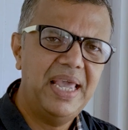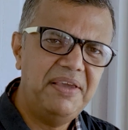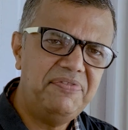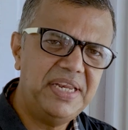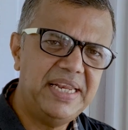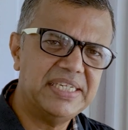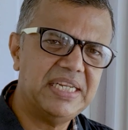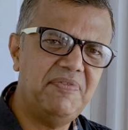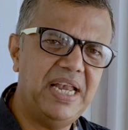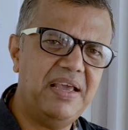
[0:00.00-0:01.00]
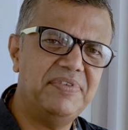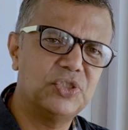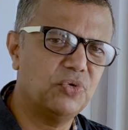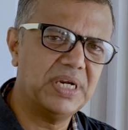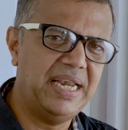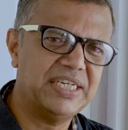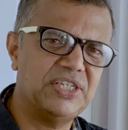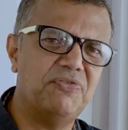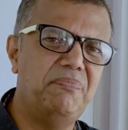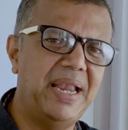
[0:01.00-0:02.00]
Every nation will have its own collection of